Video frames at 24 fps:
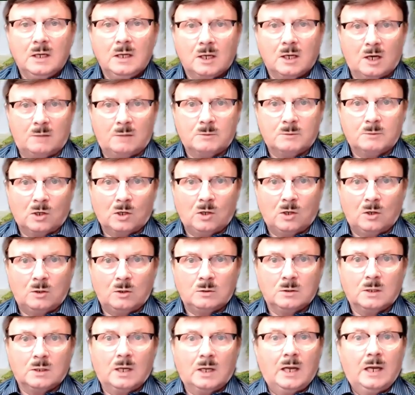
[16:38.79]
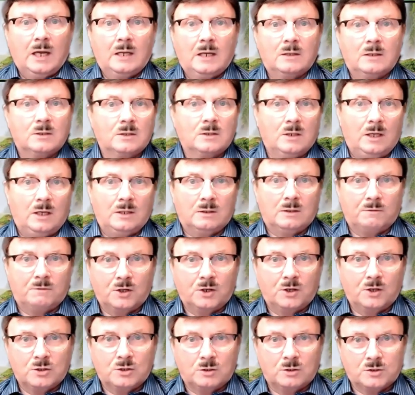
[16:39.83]
common law and in the
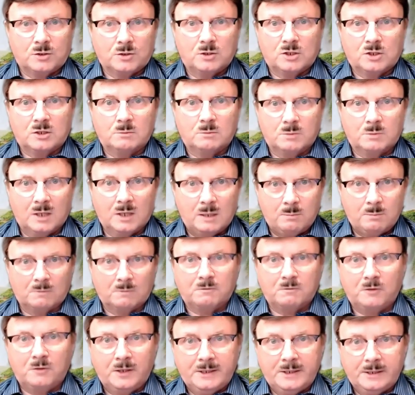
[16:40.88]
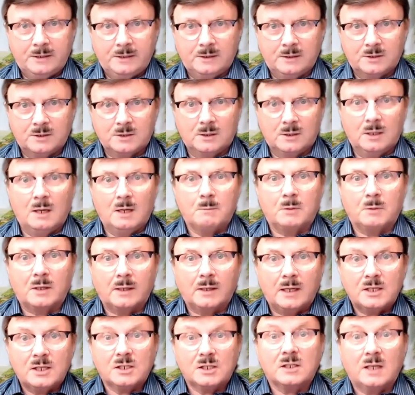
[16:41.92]
fictional system, keep on fighting it. But
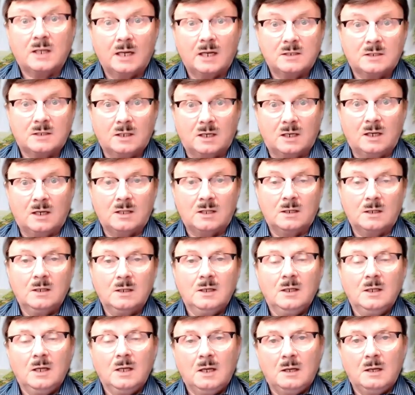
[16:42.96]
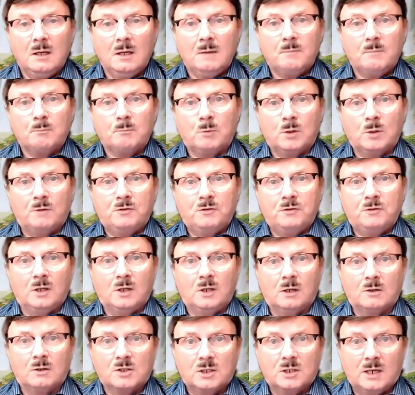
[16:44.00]
let's get together, put a few
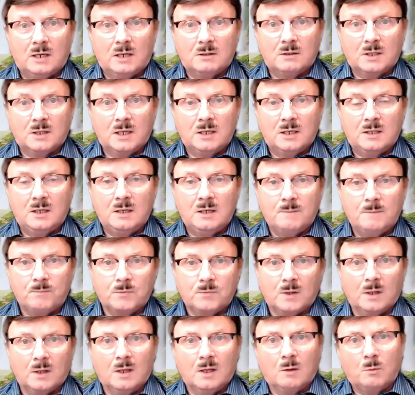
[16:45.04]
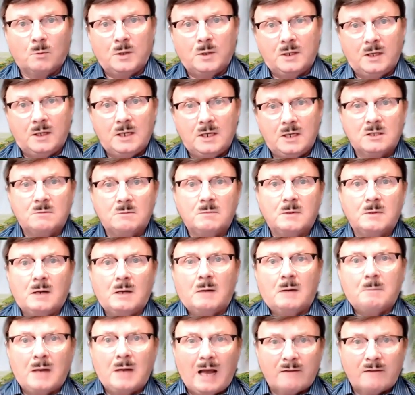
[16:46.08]
dollars in our kitty. We need to
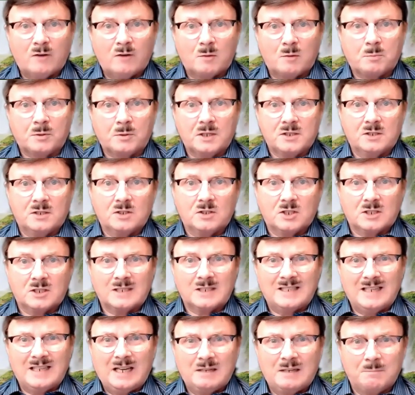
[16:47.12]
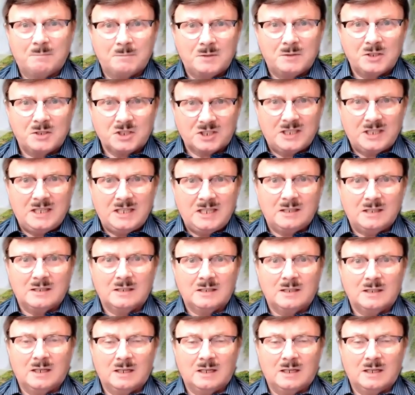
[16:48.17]
have our presence seen